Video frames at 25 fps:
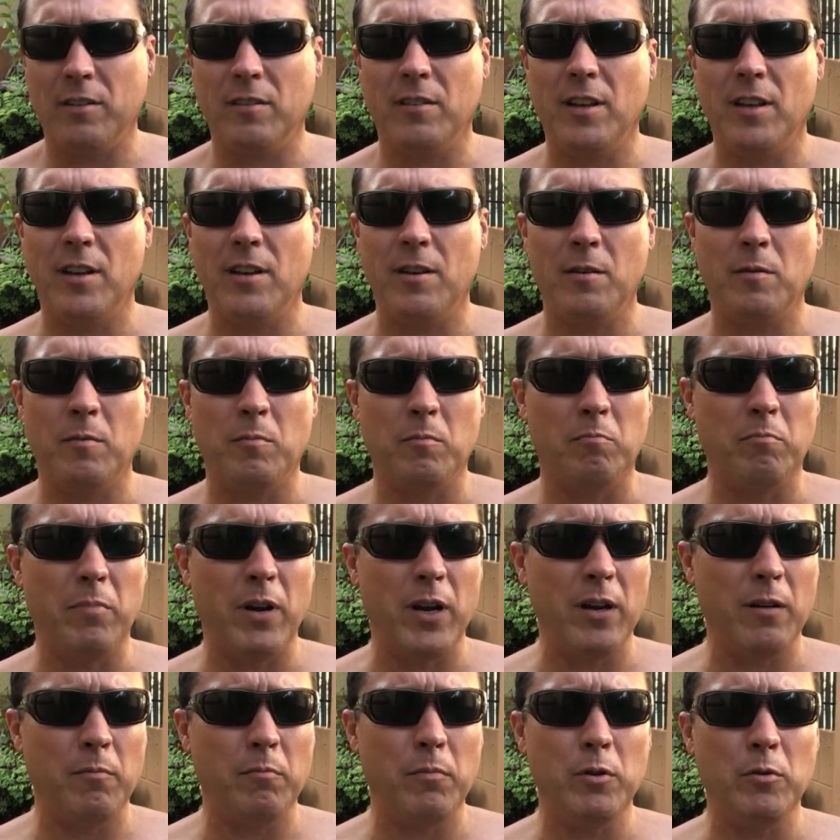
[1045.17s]
damn
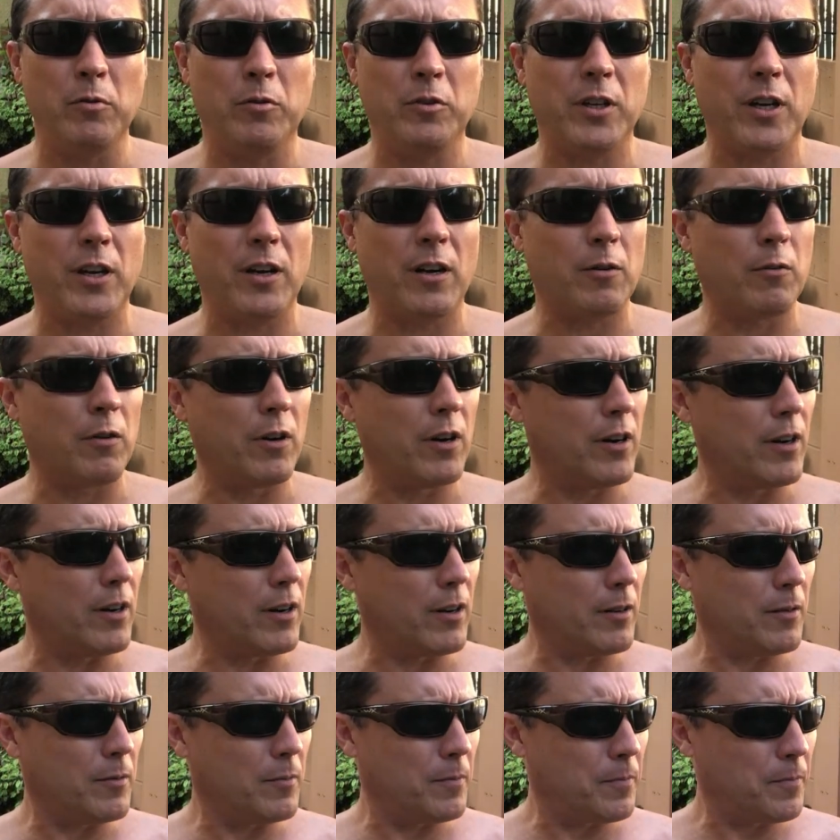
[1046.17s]
bamboo chair right here.